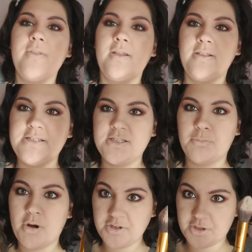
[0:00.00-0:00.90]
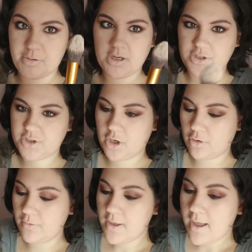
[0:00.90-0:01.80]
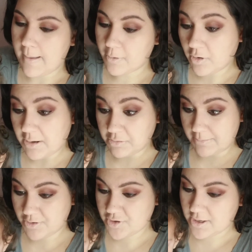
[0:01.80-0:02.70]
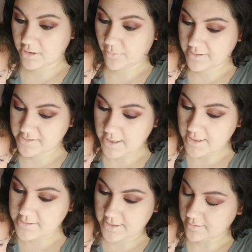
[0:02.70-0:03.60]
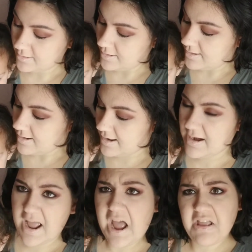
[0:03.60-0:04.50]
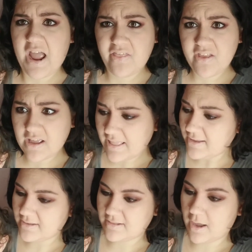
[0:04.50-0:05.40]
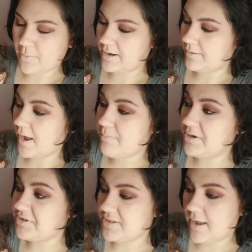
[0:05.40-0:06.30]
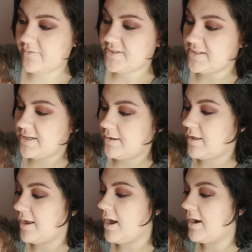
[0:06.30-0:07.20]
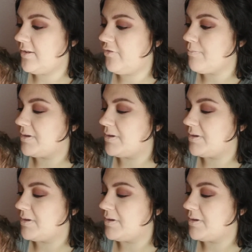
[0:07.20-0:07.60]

that this is a bronzer brush, so I'm like, okay, well, let me try it the way it says, and I think I like it that way. I've been using it ever since I got it a few